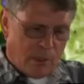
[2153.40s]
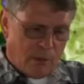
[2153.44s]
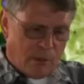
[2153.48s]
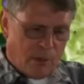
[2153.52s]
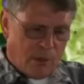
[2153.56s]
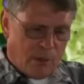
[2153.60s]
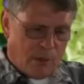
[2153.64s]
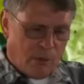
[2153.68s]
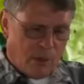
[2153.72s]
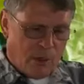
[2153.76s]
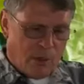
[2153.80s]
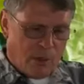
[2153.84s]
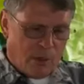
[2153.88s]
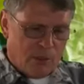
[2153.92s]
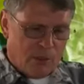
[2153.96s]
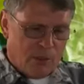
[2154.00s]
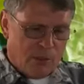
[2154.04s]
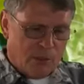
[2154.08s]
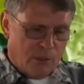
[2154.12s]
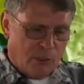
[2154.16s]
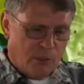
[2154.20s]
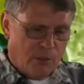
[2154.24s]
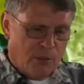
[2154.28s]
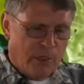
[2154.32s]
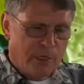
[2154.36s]
you are
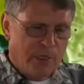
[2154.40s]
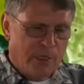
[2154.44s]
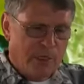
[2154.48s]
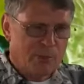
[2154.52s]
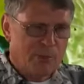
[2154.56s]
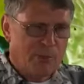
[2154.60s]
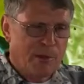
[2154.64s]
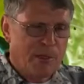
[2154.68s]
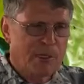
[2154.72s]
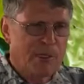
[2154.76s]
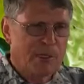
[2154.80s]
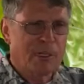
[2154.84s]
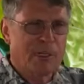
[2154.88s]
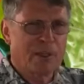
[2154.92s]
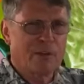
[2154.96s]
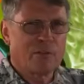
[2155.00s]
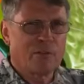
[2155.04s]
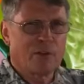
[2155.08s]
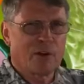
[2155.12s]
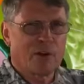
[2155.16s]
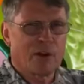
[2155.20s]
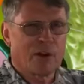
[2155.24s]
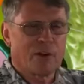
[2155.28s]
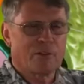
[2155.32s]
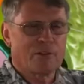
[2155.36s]
assuming spitting
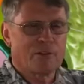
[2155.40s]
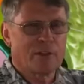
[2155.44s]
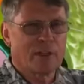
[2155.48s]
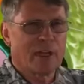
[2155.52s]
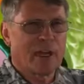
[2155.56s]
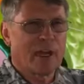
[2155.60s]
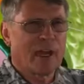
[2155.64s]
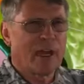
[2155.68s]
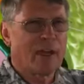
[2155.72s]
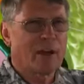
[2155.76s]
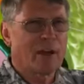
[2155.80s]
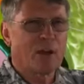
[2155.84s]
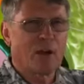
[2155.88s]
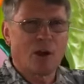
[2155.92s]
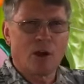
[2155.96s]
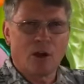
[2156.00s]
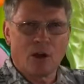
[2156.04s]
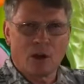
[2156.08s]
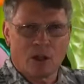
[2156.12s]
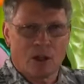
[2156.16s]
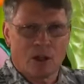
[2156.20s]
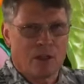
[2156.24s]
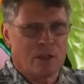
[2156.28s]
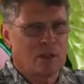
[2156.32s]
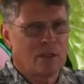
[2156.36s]
evolved at
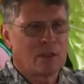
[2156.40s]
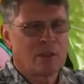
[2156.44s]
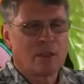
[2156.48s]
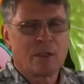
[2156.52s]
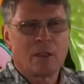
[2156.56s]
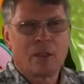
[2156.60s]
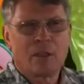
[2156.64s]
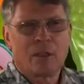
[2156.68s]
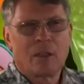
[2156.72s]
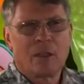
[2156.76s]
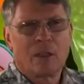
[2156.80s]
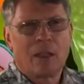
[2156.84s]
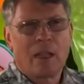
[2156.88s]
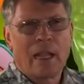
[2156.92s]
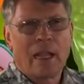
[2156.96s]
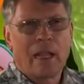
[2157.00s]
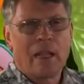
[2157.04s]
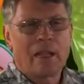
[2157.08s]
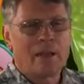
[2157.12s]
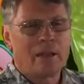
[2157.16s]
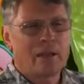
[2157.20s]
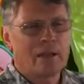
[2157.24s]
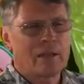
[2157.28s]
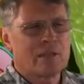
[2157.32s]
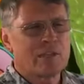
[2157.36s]
all.
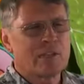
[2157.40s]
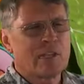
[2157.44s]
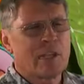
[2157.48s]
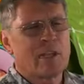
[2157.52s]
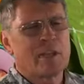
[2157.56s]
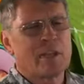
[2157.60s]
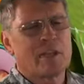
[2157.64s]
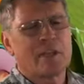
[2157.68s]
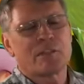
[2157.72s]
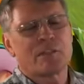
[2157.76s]
And to say it